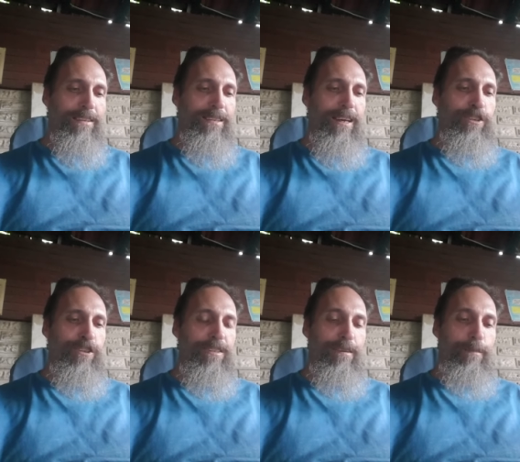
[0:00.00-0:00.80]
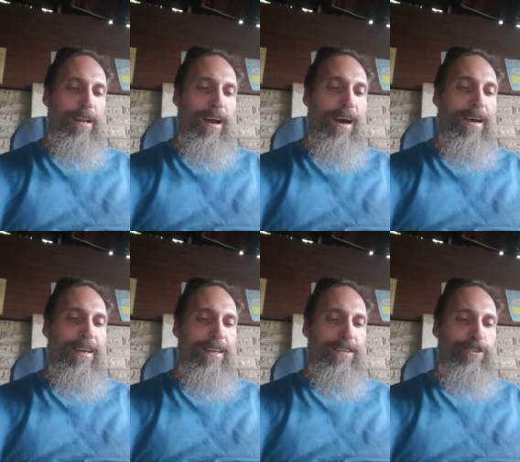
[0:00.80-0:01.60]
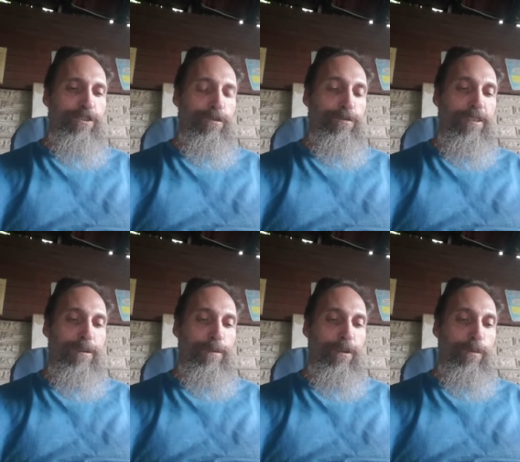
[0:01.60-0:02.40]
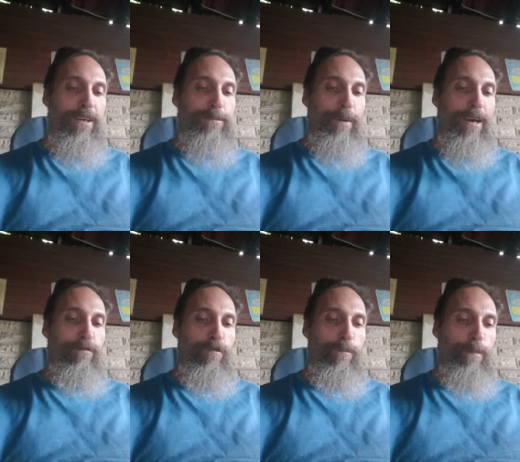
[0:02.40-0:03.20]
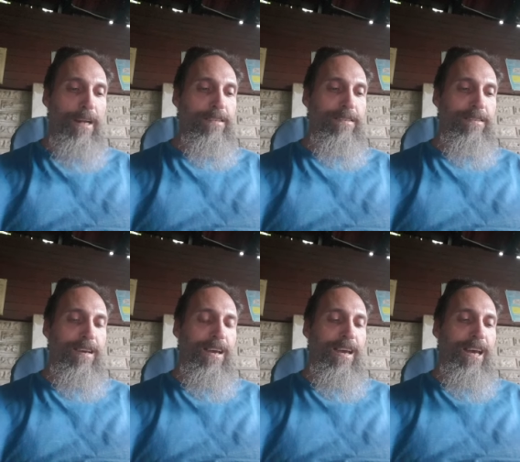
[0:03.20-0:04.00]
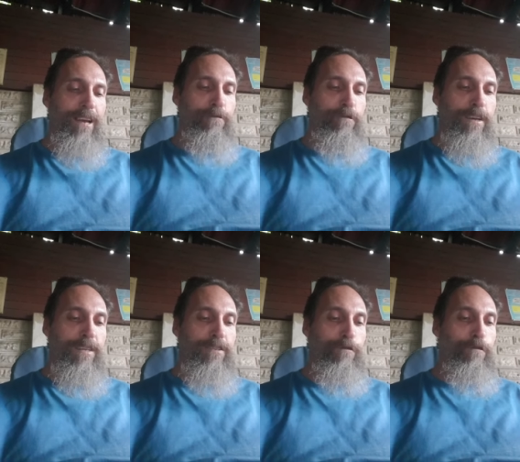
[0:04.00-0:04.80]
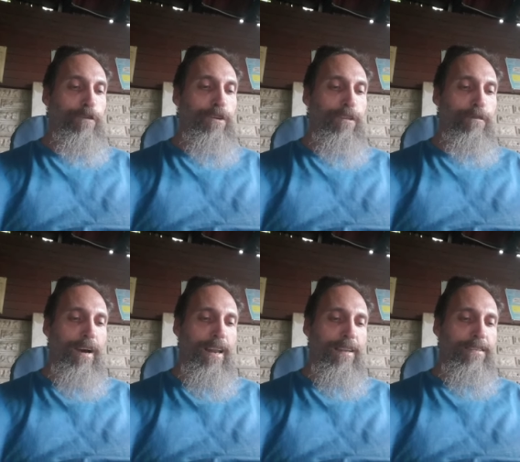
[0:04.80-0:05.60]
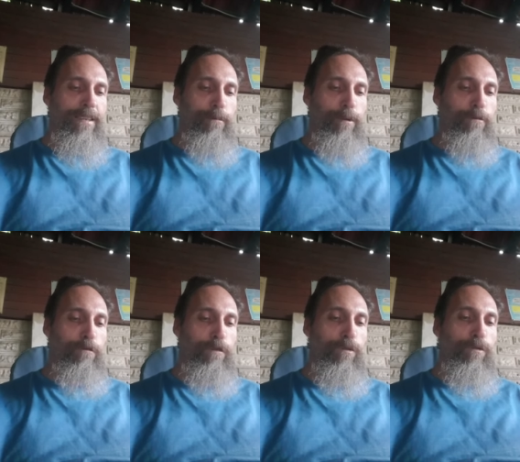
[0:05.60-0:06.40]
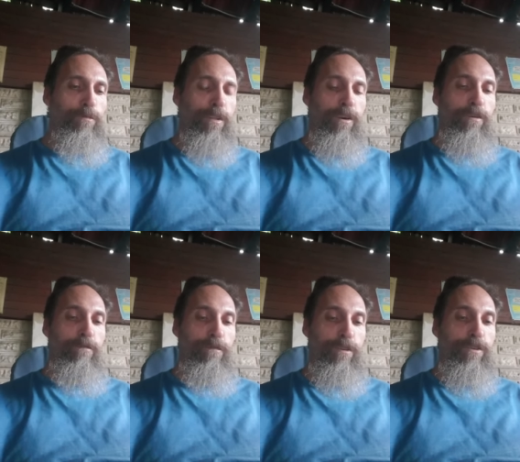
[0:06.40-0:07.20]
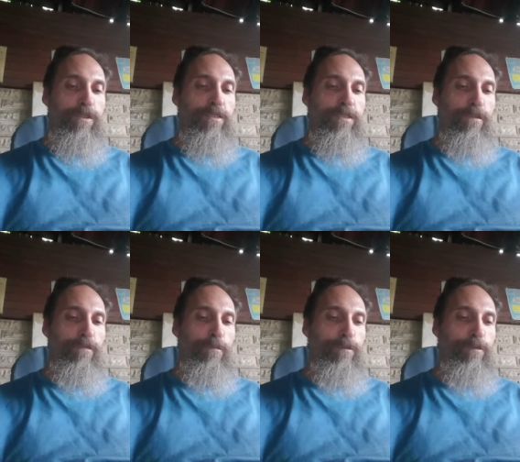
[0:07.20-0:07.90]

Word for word: Tensions have been high in East Jerusalem and the West Bank for months, and fears of further violence have been fueled with the convergence of the